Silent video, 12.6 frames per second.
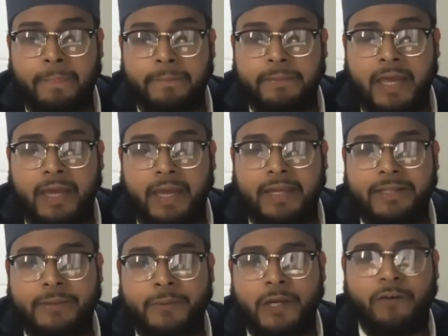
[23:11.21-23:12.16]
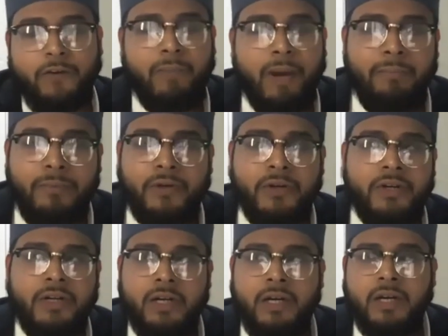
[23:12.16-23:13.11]
that we
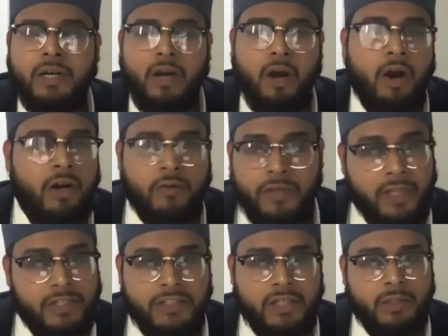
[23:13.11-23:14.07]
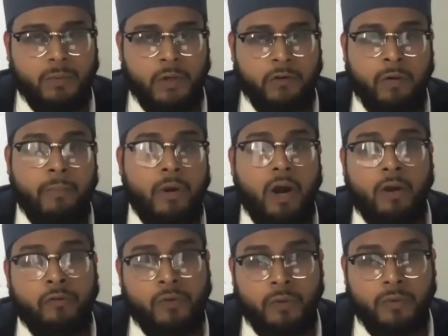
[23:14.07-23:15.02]
remember our religion, we remember our
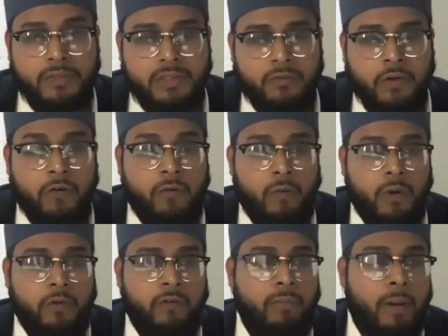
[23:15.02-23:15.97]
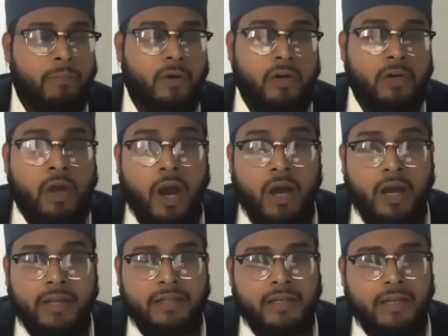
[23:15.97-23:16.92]
roots, we remember
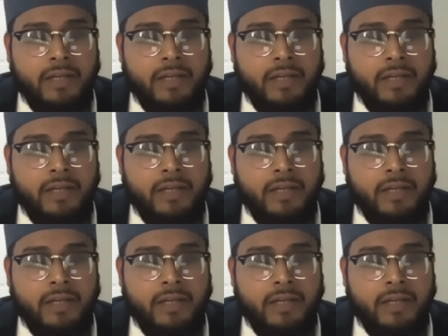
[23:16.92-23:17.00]
God,